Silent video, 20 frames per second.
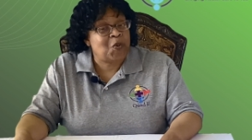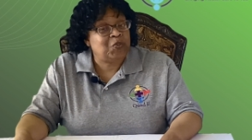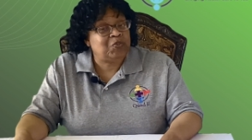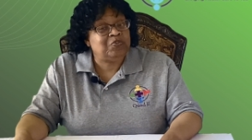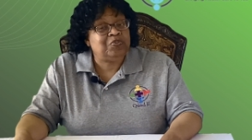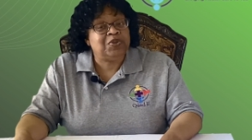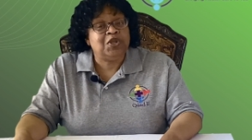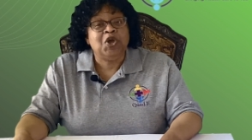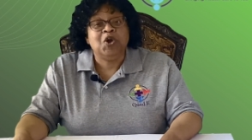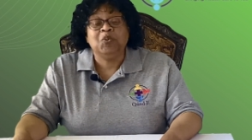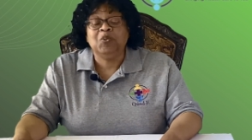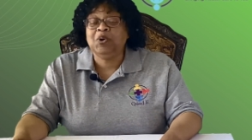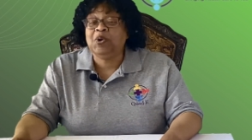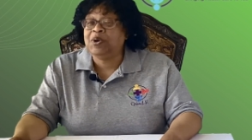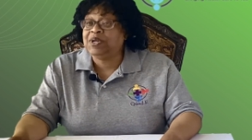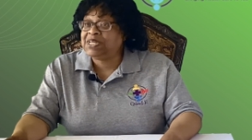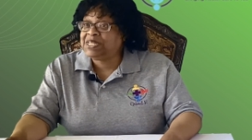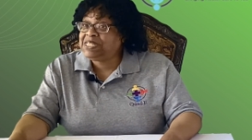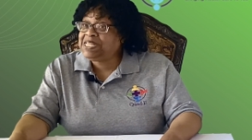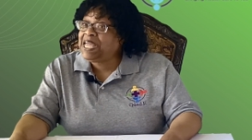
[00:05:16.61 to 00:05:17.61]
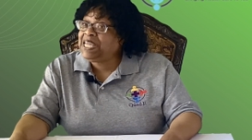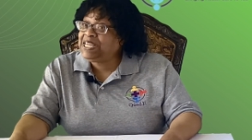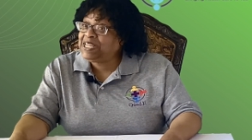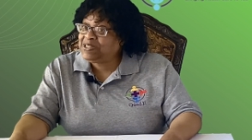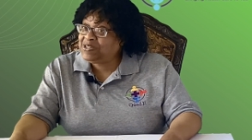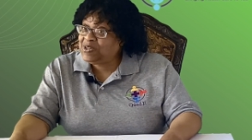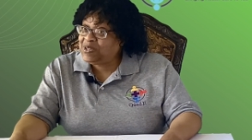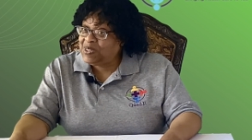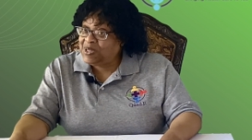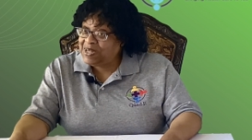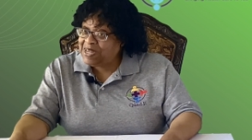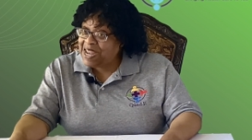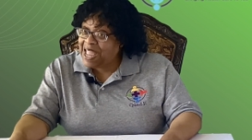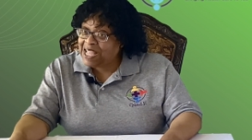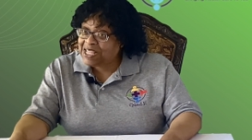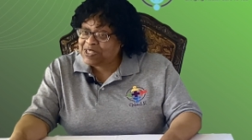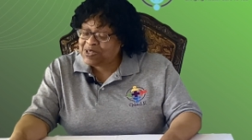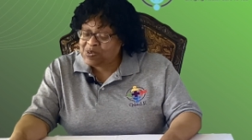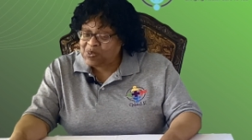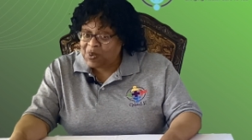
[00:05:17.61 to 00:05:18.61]
So, we're going to take it
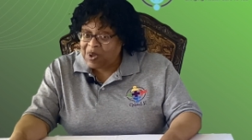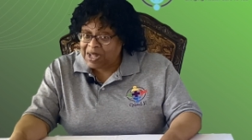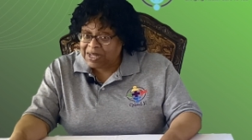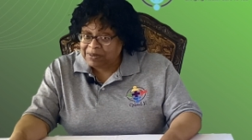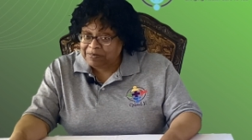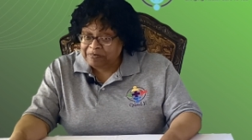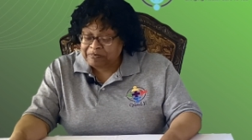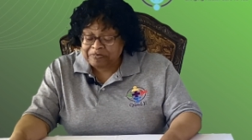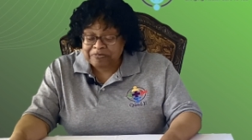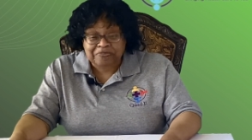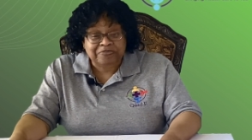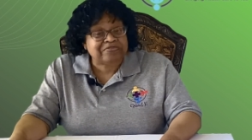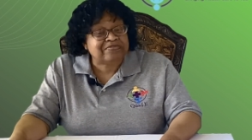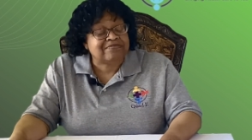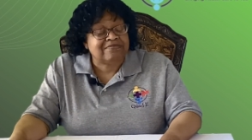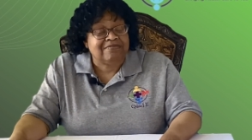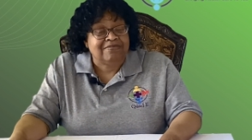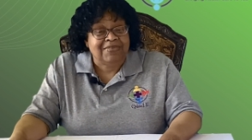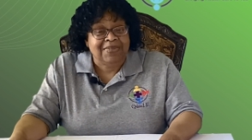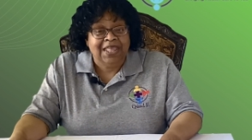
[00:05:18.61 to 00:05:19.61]
to the next one